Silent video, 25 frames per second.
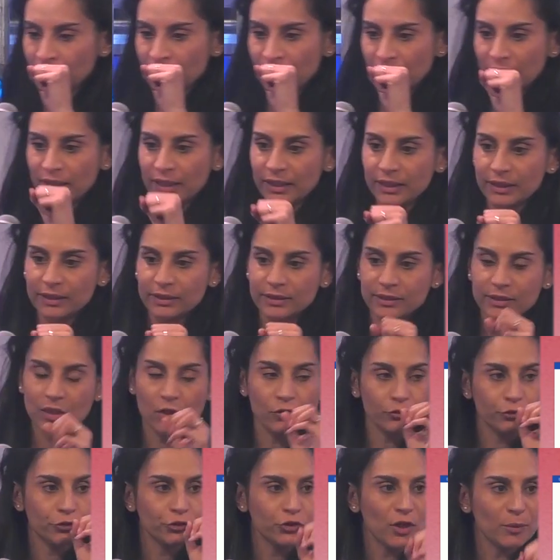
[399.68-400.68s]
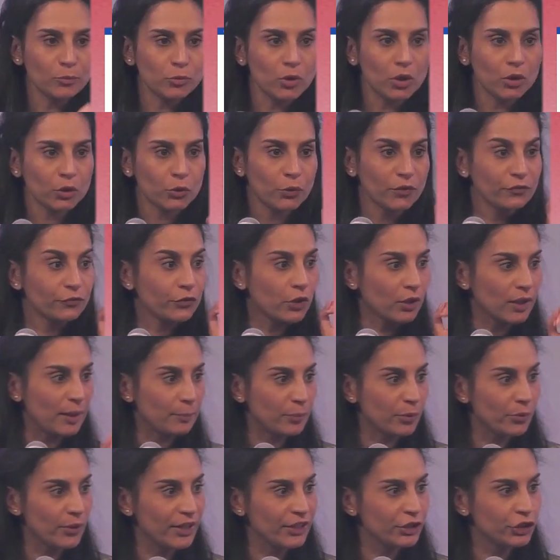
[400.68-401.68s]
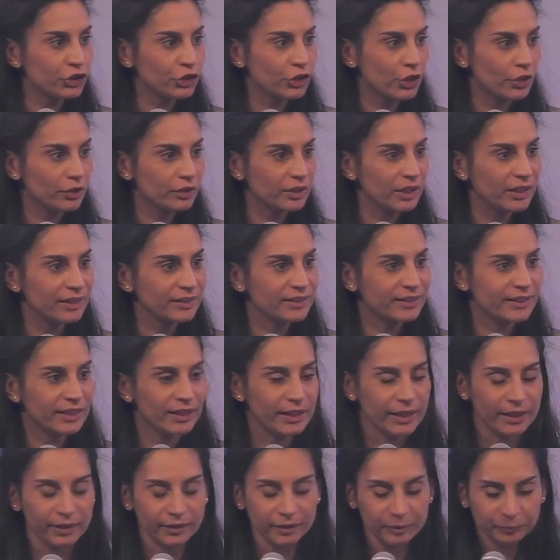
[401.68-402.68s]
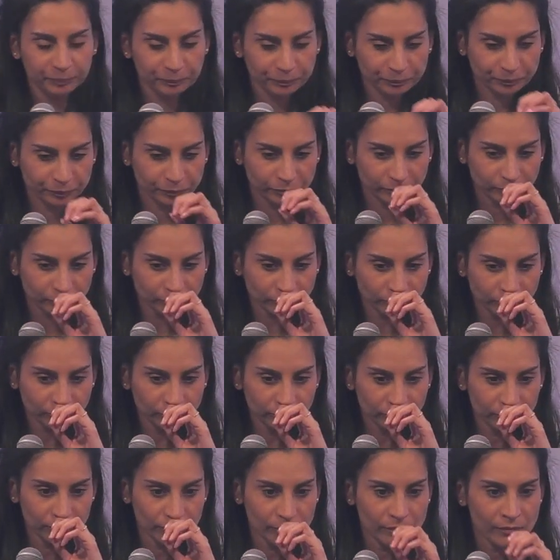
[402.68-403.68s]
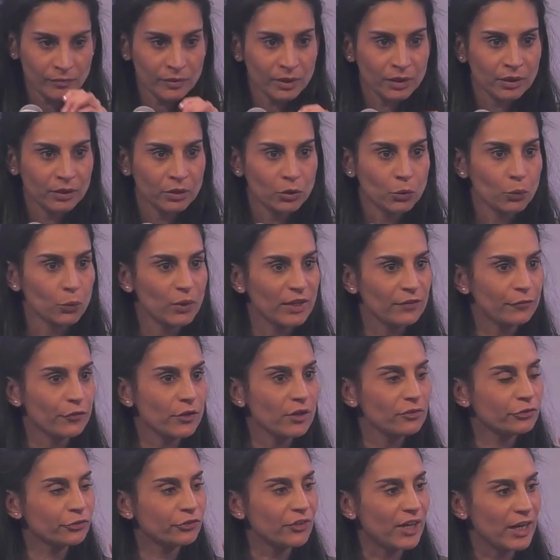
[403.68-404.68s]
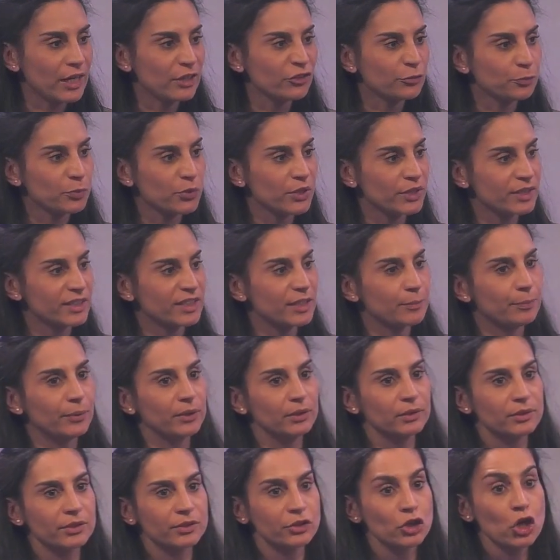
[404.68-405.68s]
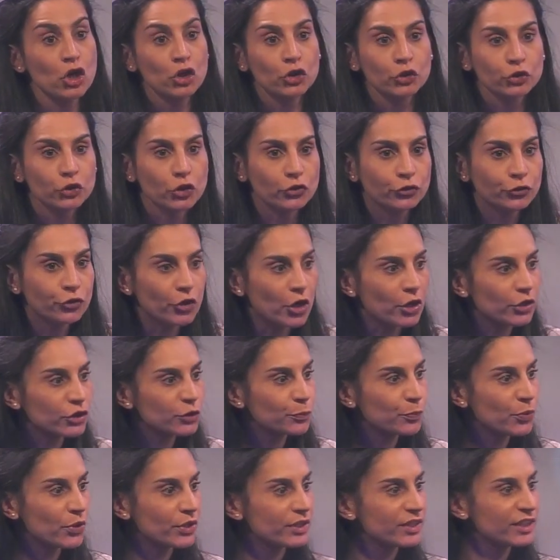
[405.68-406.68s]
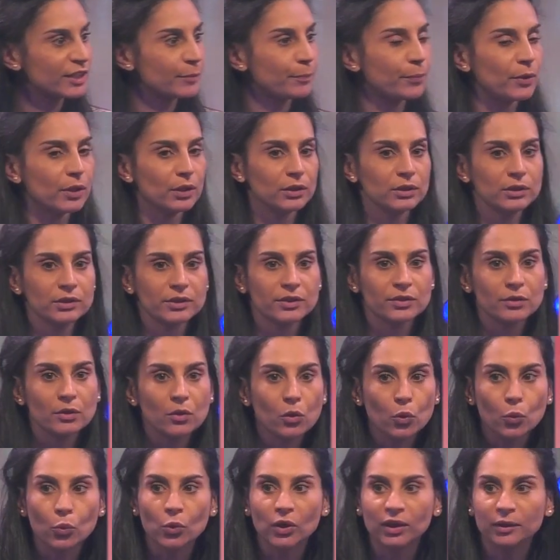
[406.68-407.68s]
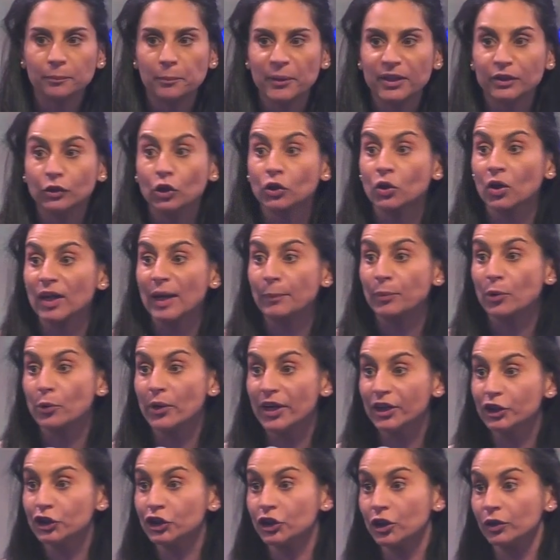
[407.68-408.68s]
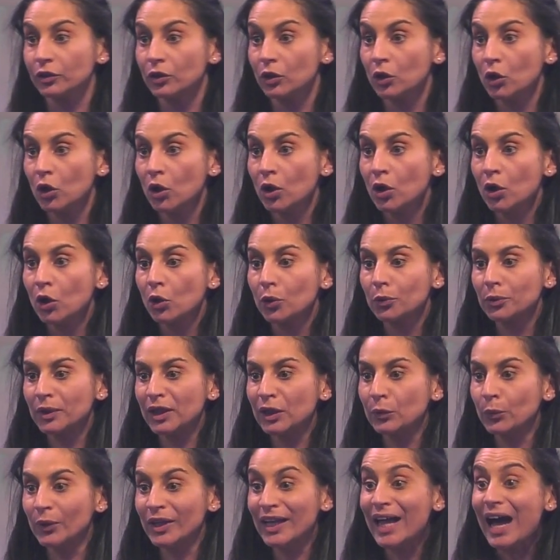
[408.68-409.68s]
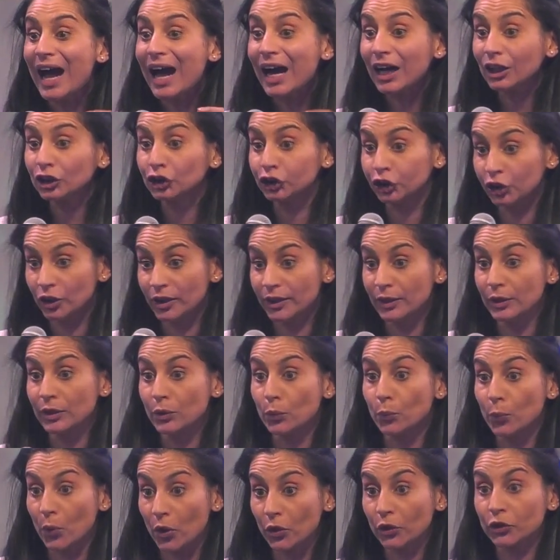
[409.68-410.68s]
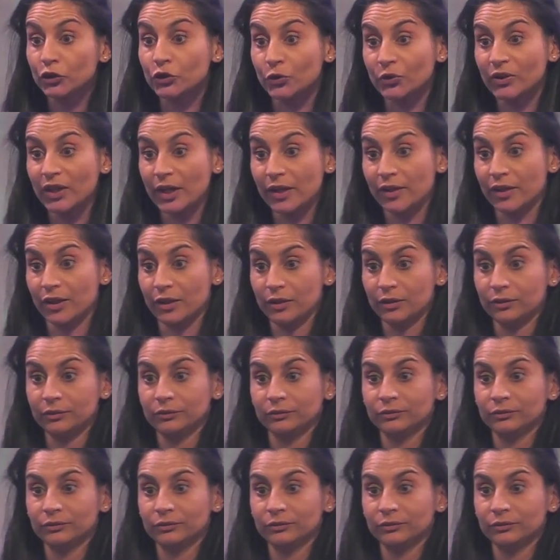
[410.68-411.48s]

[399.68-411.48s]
It's a framework with collaboration dealing with 5 principles. The first principles will be the collaboration. We will actually work together